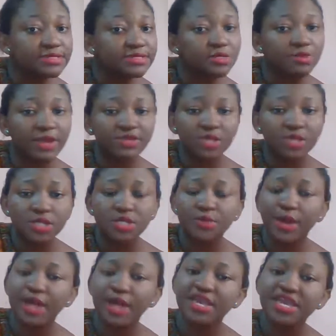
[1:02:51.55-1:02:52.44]
So we talked
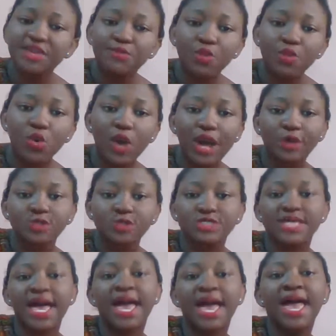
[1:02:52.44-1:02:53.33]
about Igbo,
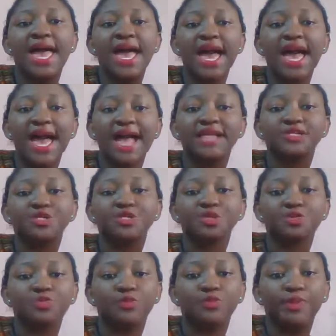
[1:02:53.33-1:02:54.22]
Hausa, and
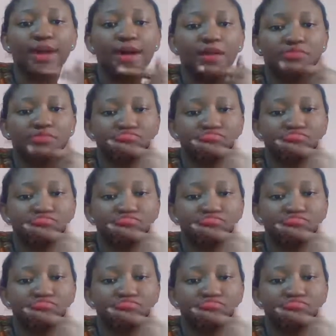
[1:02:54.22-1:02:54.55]
Yoruba.